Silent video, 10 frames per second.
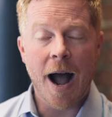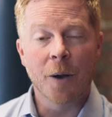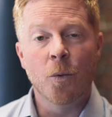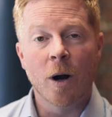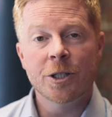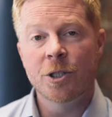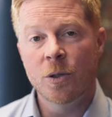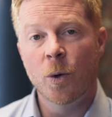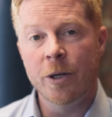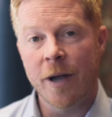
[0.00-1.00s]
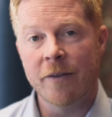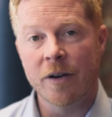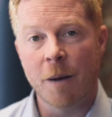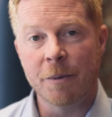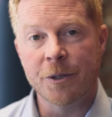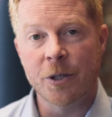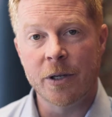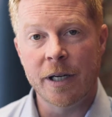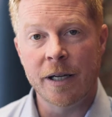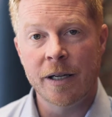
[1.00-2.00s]
I want you, when you have an
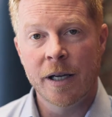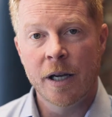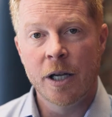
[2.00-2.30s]
opportunity,